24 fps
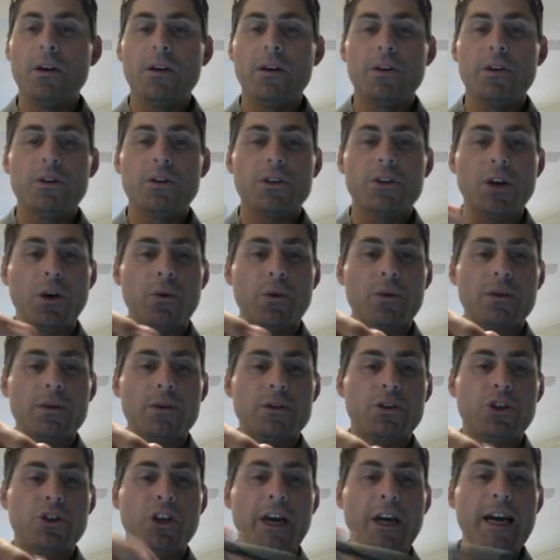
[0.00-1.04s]
So
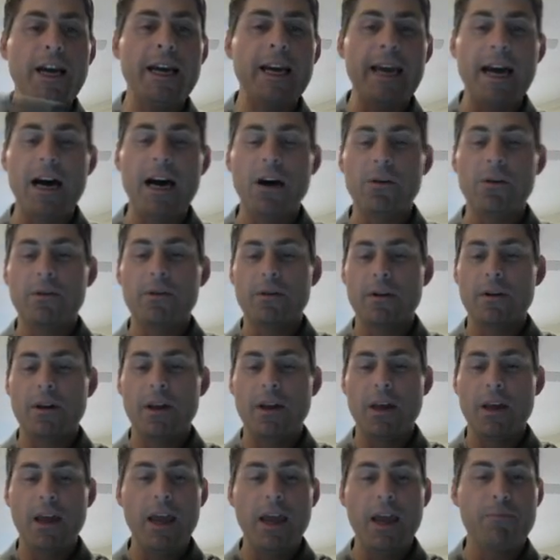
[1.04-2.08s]
check out
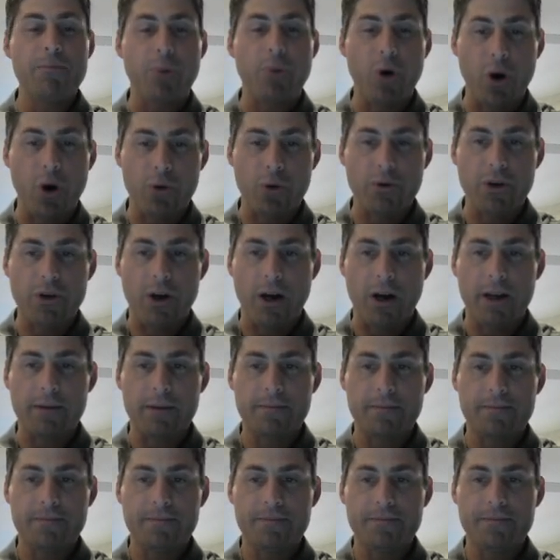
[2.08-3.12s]
a proton.
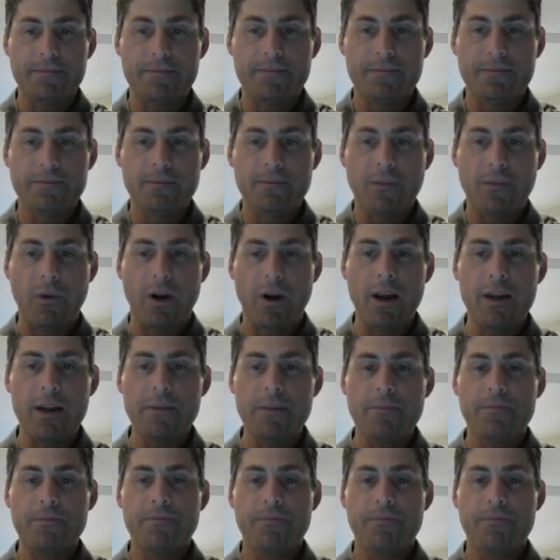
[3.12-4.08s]
All right.